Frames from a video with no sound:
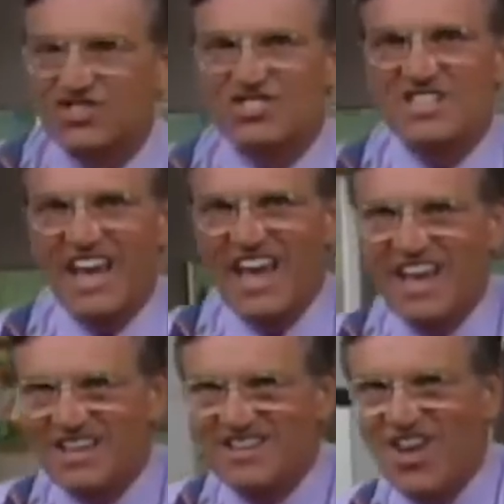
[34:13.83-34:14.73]
as
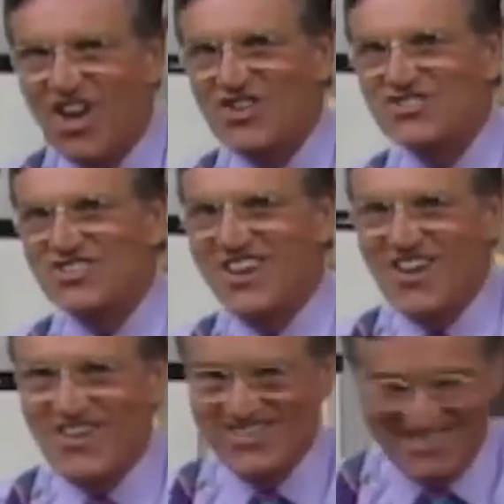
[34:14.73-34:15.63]
10
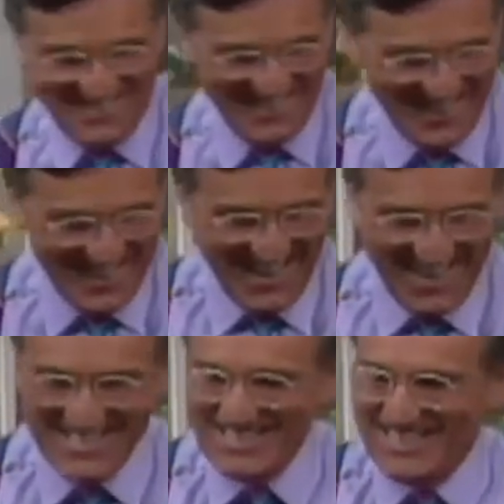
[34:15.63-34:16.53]
years
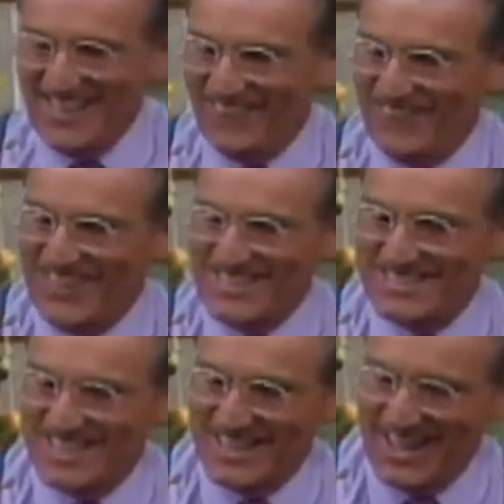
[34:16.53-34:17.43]
in
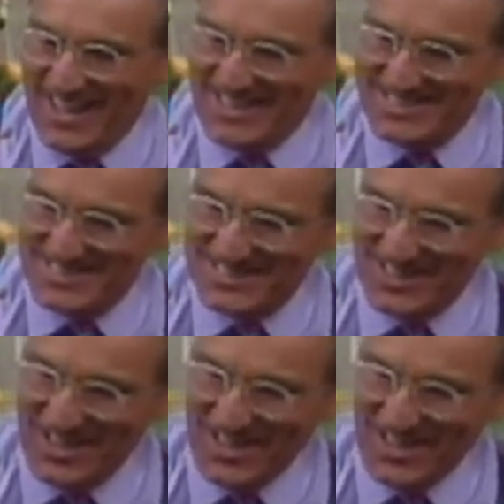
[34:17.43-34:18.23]
different kinds